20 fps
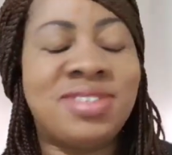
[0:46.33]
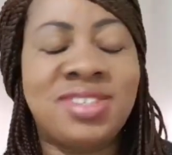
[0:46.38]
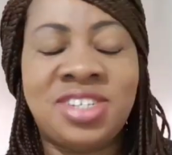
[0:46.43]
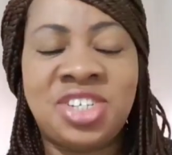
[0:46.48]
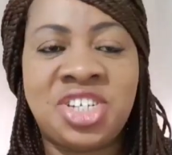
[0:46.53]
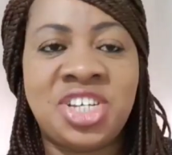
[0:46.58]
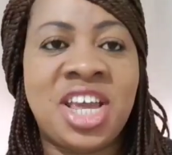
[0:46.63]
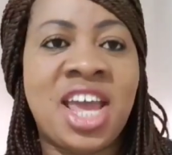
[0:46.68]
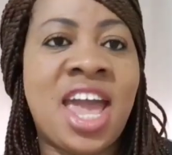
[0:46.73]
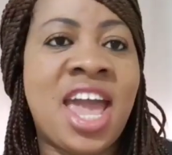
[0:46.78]

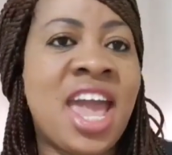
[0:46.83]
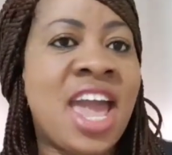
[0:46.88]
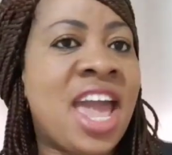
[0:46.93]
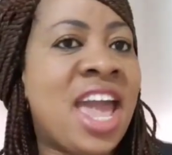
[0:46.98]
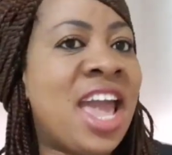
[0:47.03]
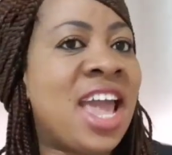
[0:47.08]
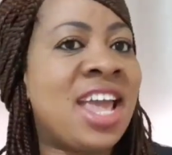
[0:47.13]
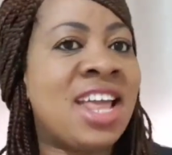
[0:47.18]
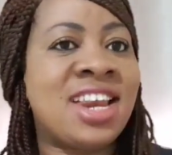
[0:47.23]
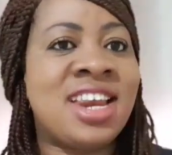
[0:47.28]

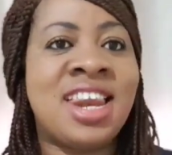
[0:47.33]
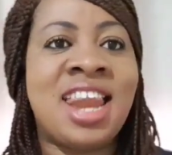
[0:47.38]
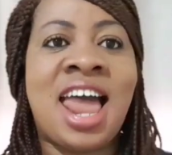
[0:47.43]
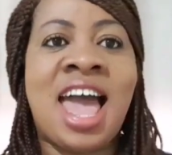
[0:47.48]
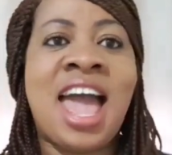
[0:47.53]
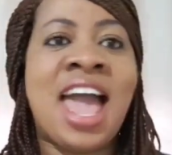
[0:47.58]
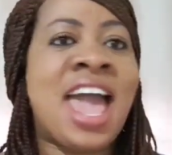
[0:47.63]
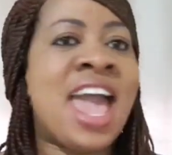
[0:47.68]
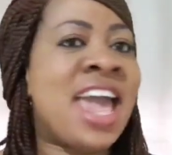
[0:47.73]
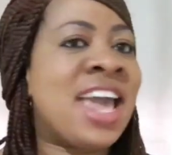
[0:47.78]
share,
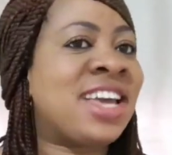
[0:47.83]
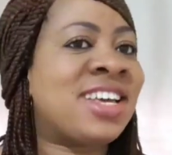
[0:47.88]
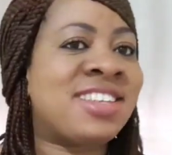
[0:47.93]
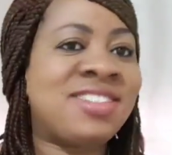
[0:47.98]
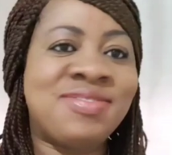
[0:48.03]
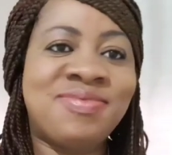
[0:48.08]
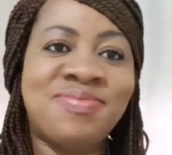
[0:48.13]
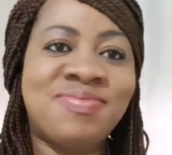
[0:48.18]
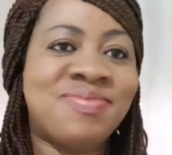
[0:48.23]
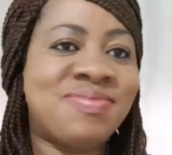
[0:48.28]
like,
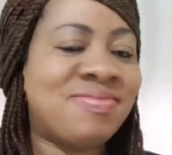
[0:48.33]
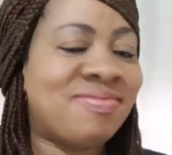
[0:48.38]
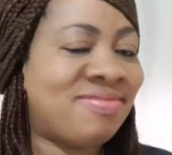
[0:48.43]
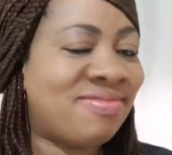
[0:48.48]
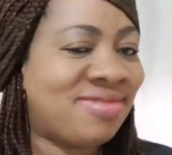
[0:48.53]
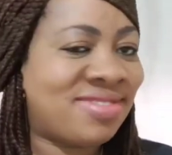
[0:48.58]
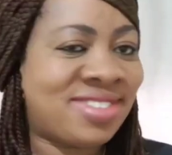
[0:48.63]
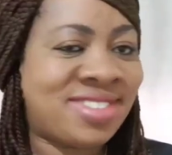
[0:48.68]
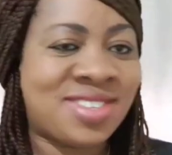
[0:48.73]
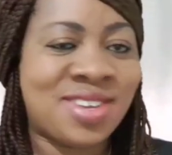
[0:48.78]

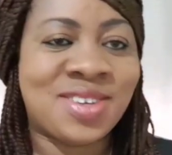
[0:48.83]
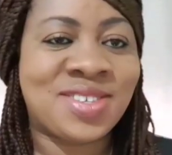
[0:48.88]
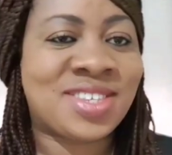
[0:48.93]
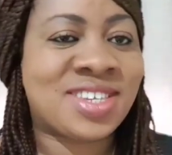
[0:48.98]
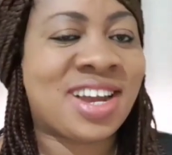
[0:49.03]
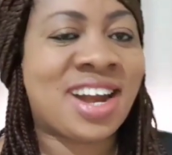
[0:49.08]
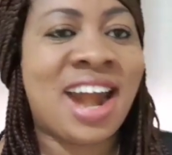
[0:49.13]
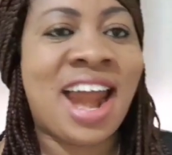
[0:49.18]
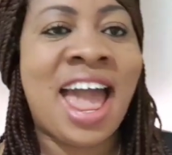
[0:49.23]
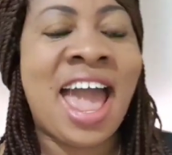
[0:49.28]

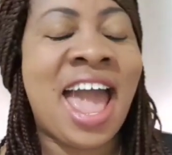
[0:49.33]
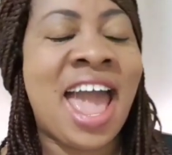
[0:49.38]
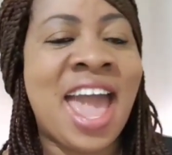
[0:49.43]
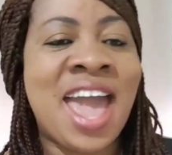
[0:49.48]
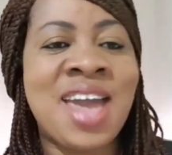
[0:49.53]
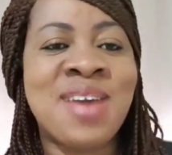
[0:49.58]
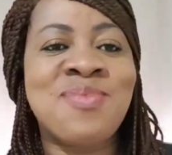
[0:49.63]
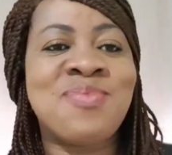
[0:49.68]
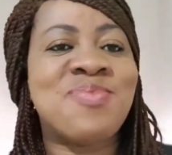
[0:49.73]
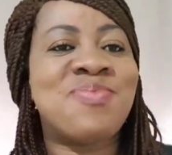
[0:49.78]

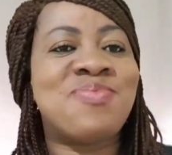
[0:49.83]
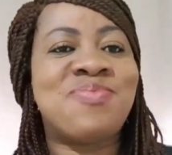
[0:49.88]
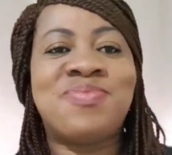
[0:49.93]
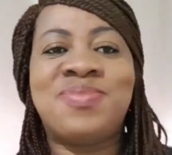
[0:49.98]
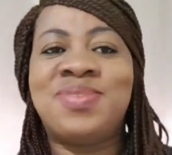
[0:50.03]
subscribe.